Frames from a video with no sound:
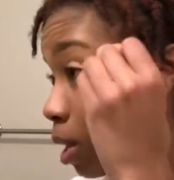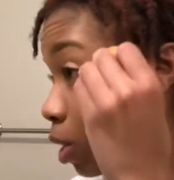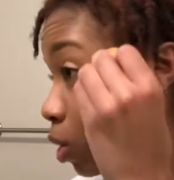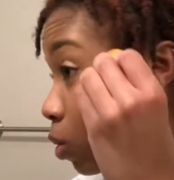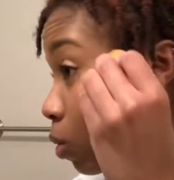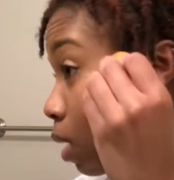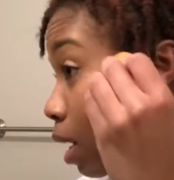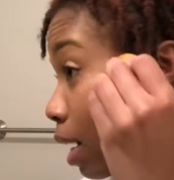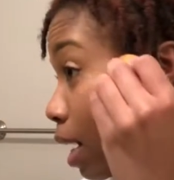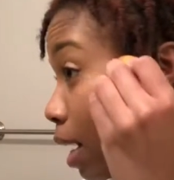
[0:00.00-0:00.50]
make
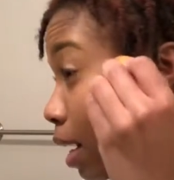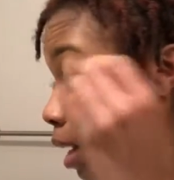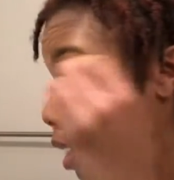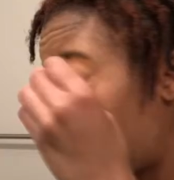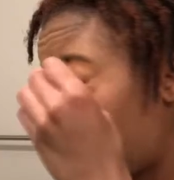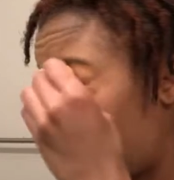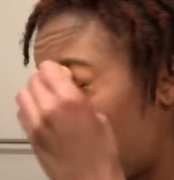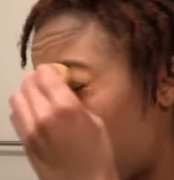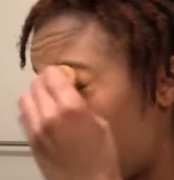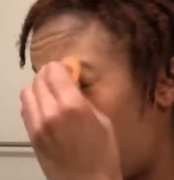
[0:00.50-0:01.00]
sure I got
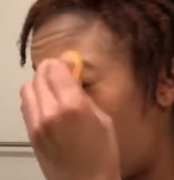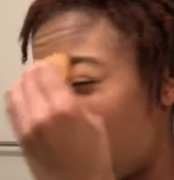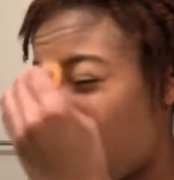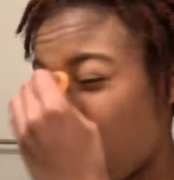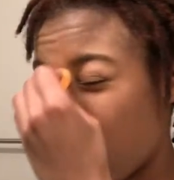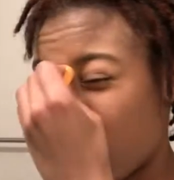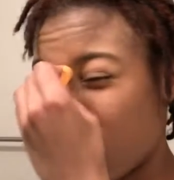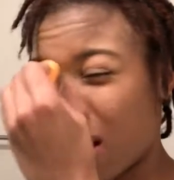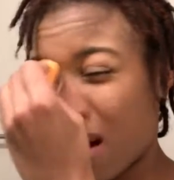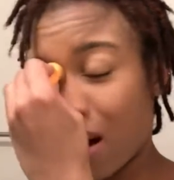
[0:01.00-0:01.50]
it even.
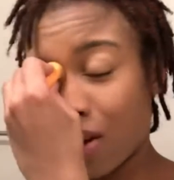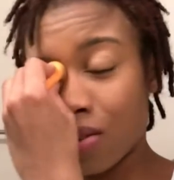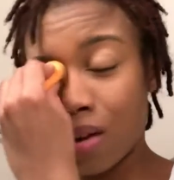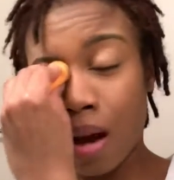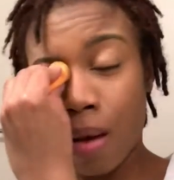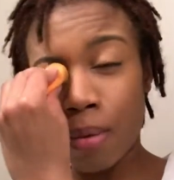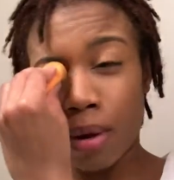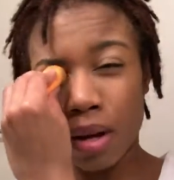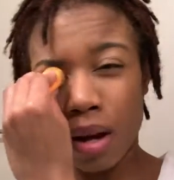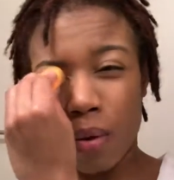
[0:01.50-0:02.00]
I am not
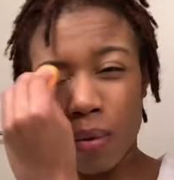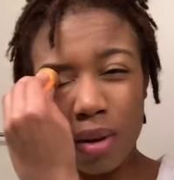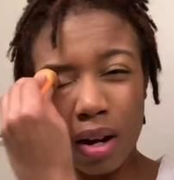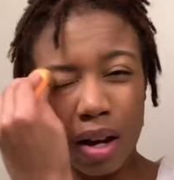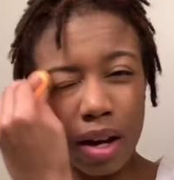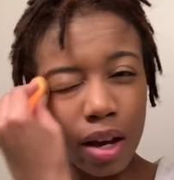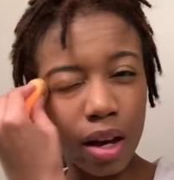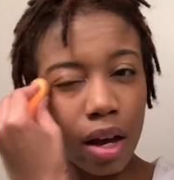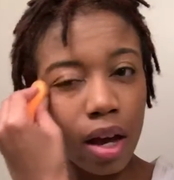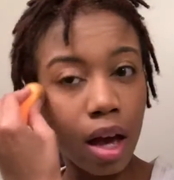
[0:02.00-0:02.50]
trying to be
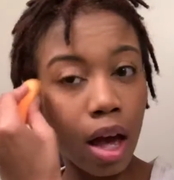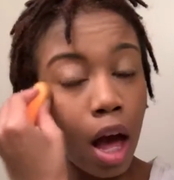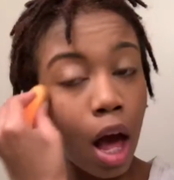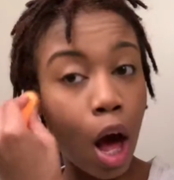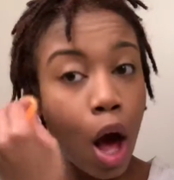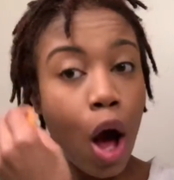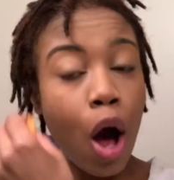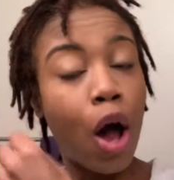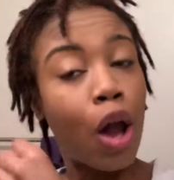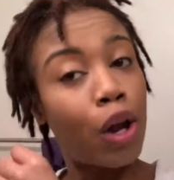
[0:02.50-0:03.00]
coming out here
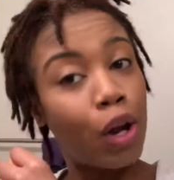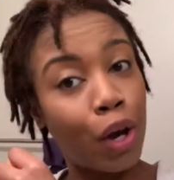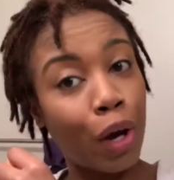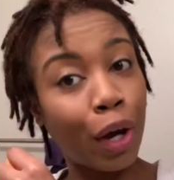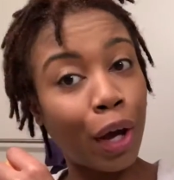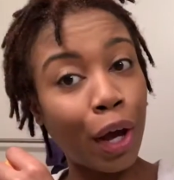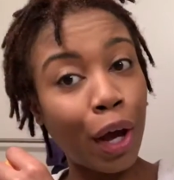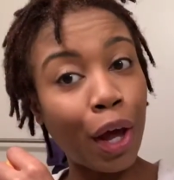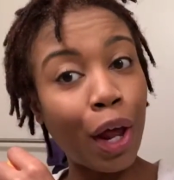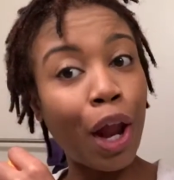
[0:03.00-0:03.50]

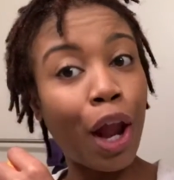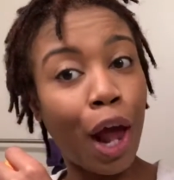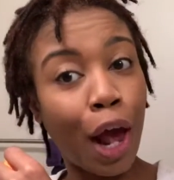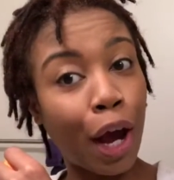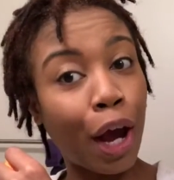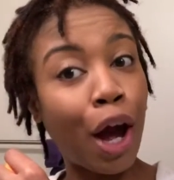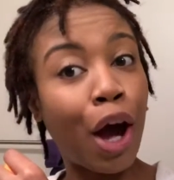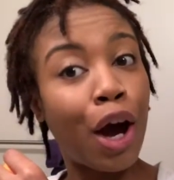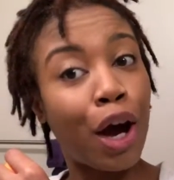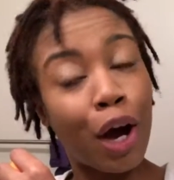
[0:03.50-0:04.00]
looking
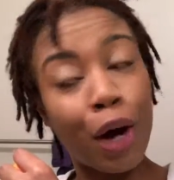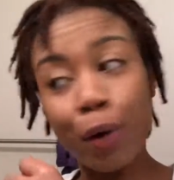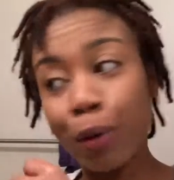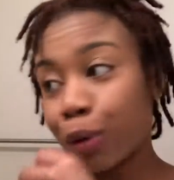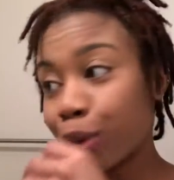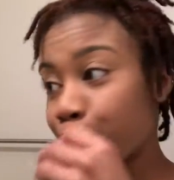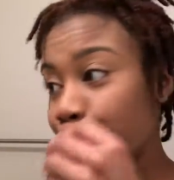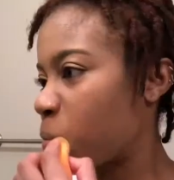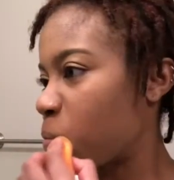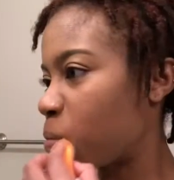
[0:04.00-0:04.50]
like a
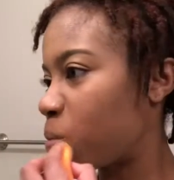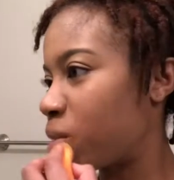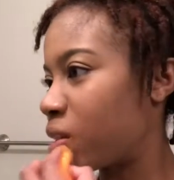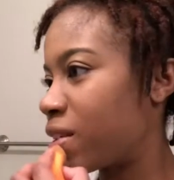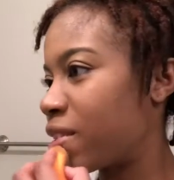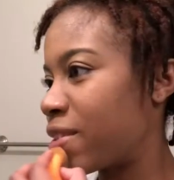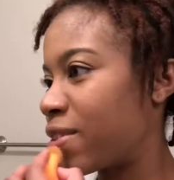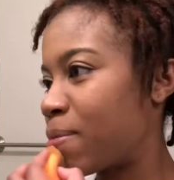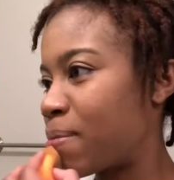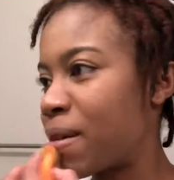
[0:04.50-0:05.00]
ghost.
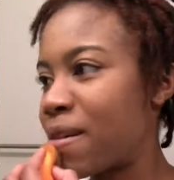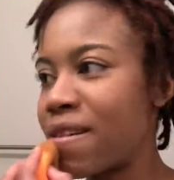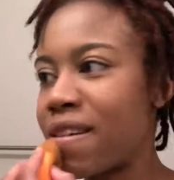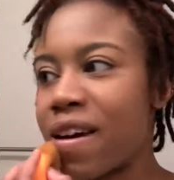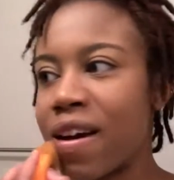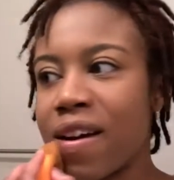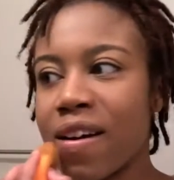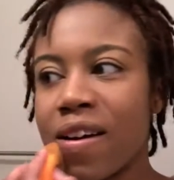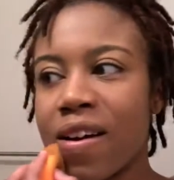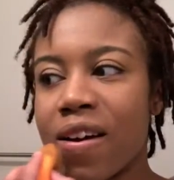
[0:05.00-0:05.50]
Blend it on my
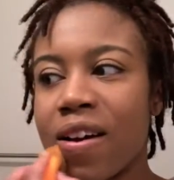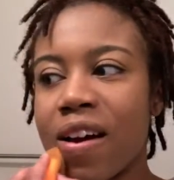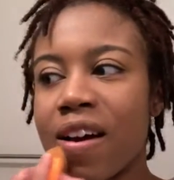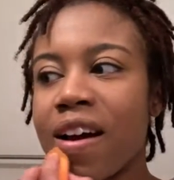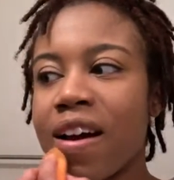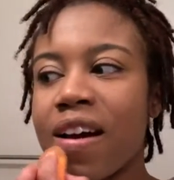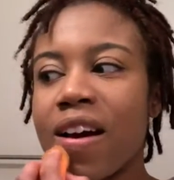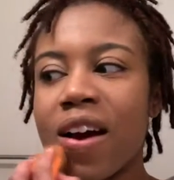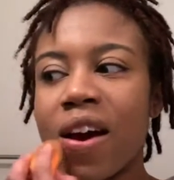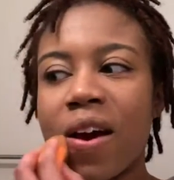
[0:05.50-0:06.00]
neck.
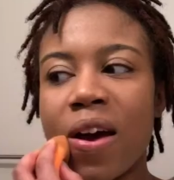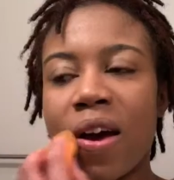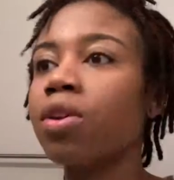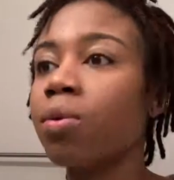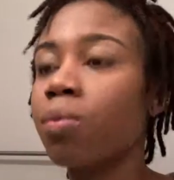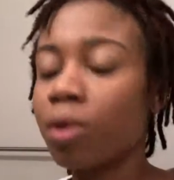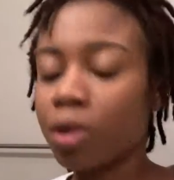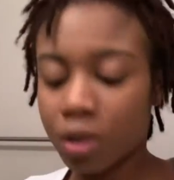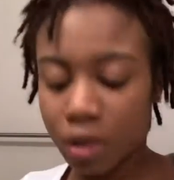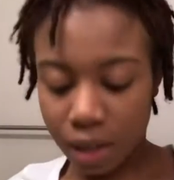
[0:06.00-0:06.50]

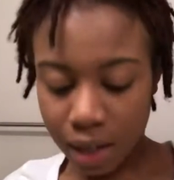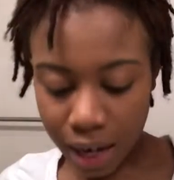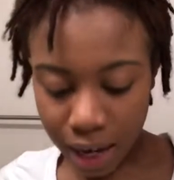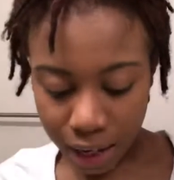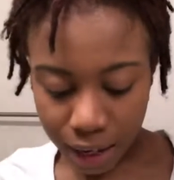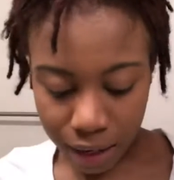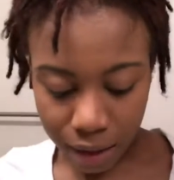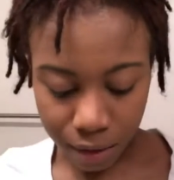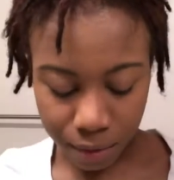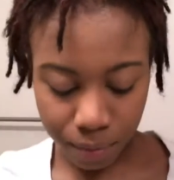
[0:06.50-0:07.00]
You want your
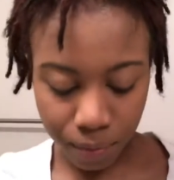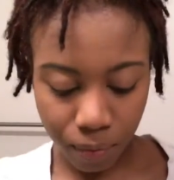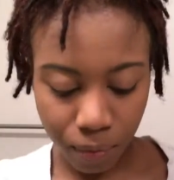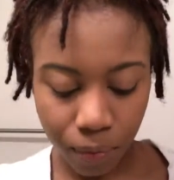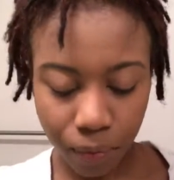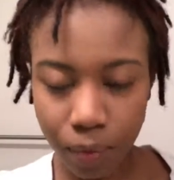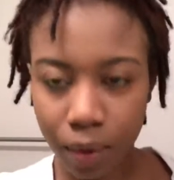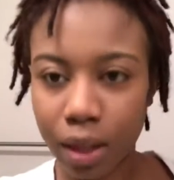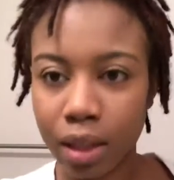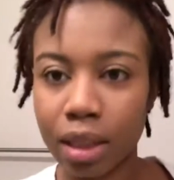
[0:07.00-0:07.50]
neck
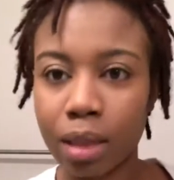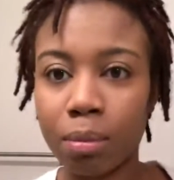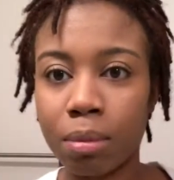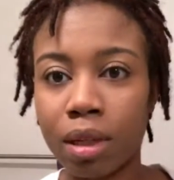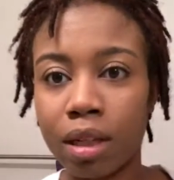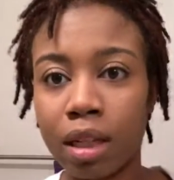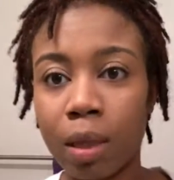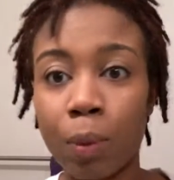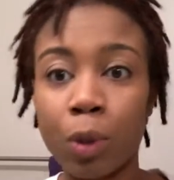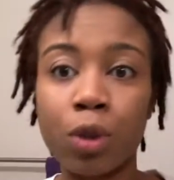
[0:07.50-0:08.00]
to
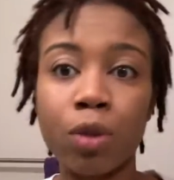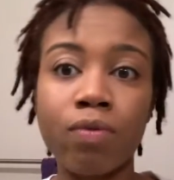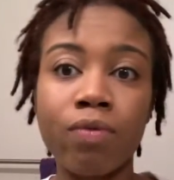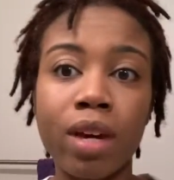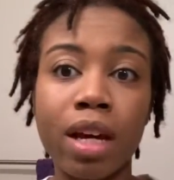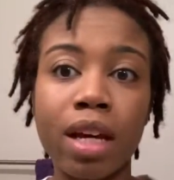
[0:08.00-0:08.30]
blend in with your